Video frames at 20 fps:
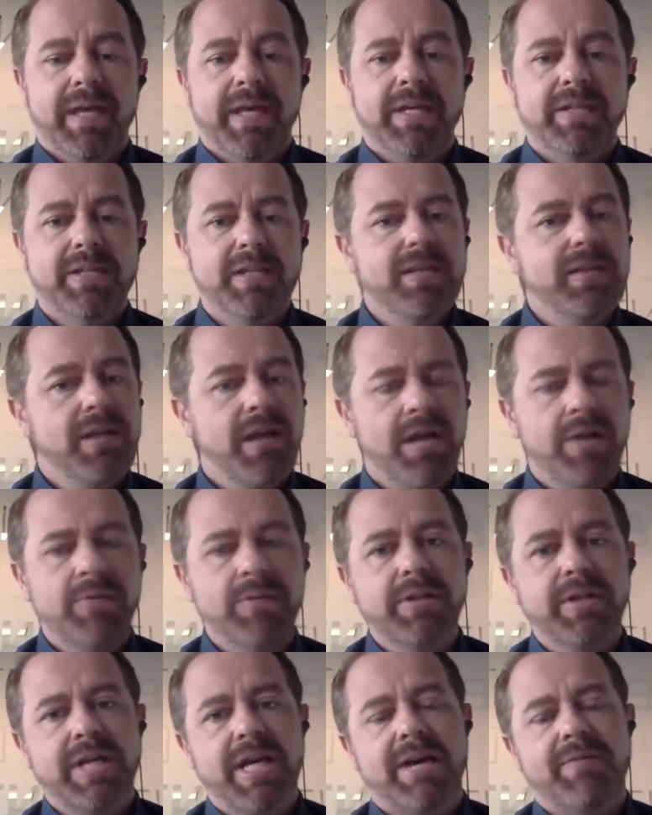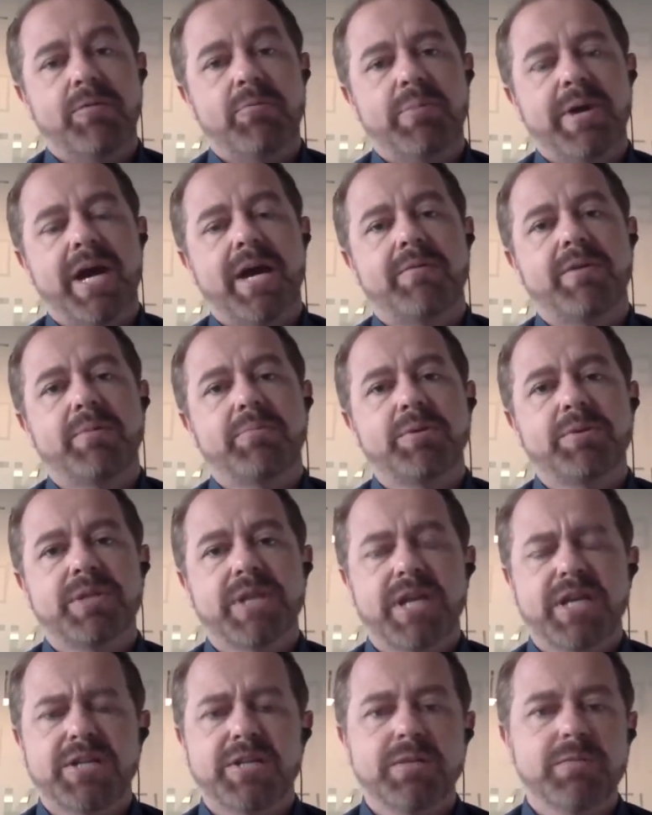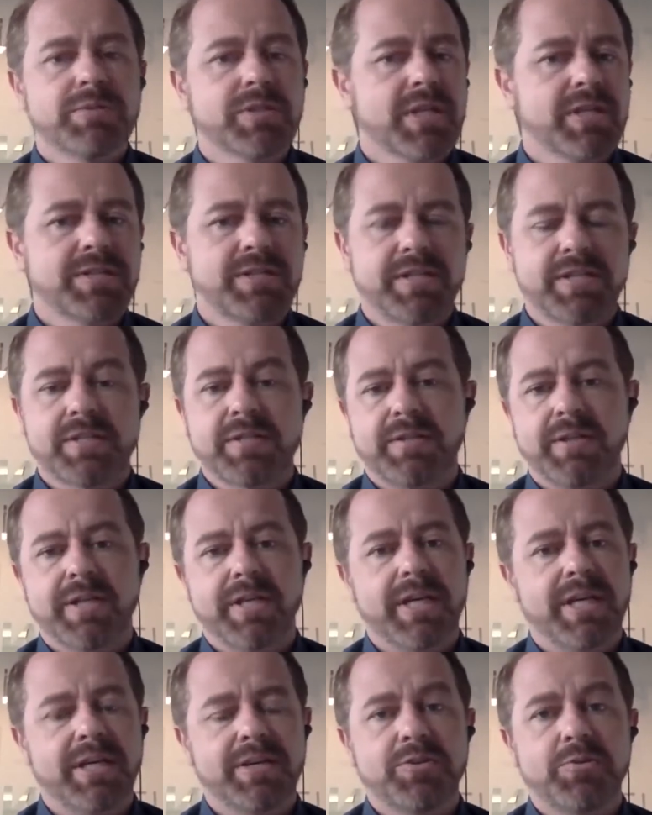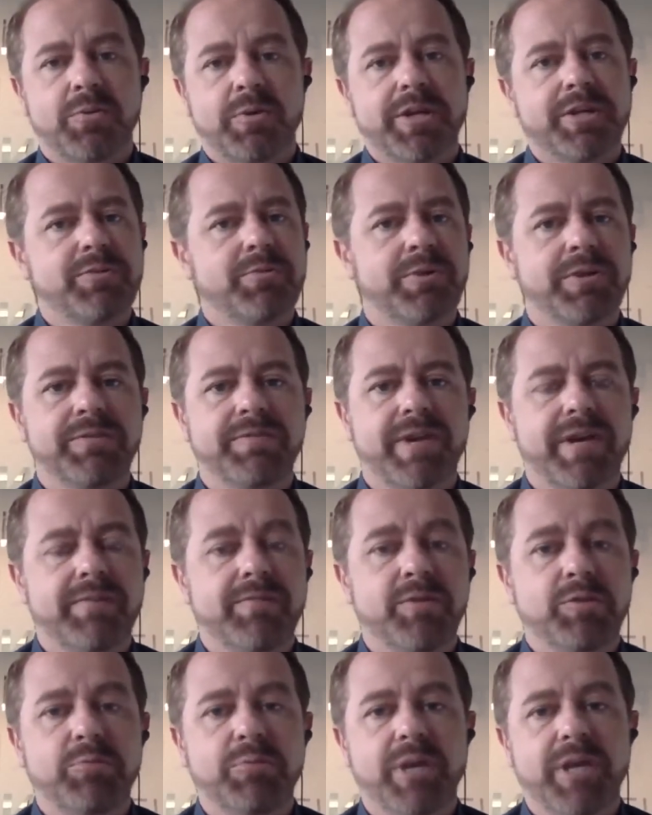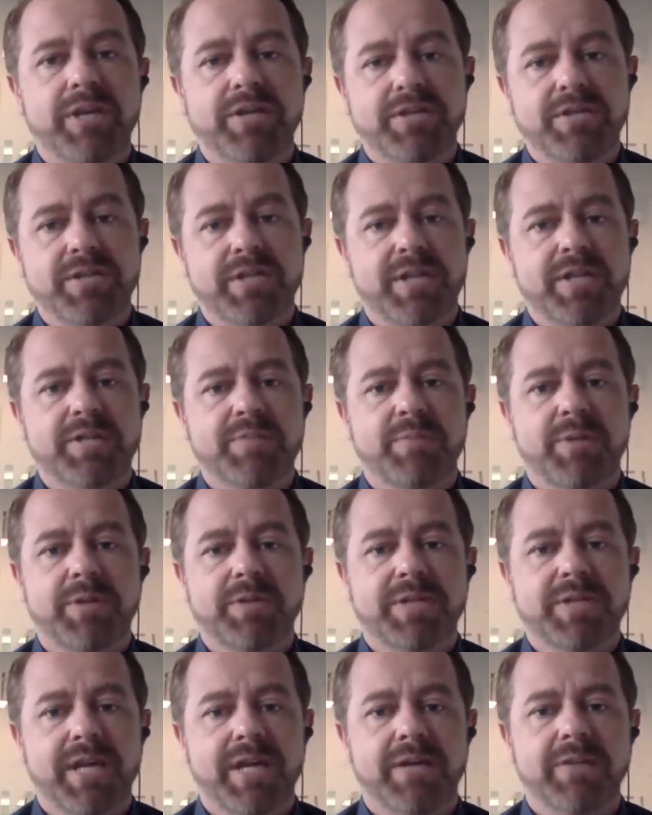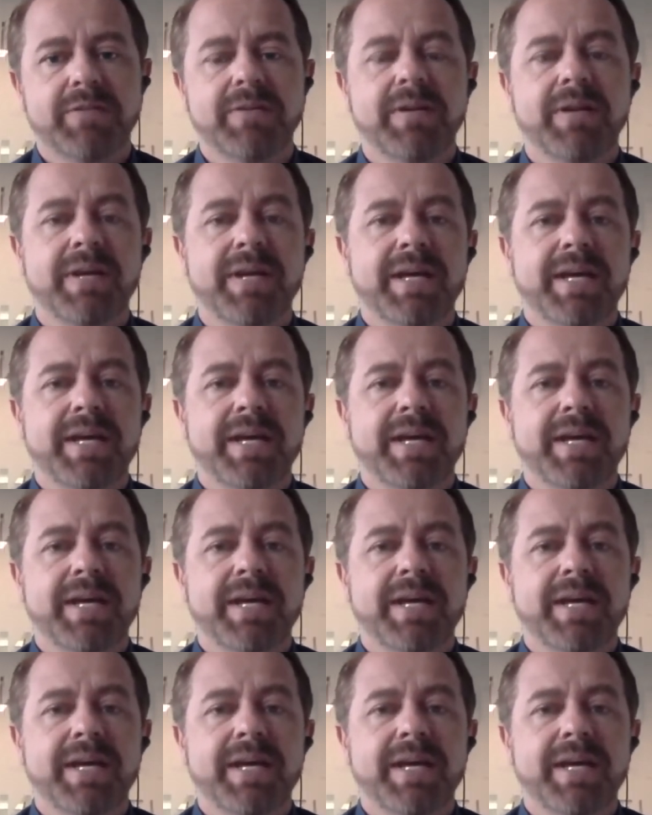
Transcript: He did not really have a bad reputation. He was consistently getting 20, 25 new patients in a small town.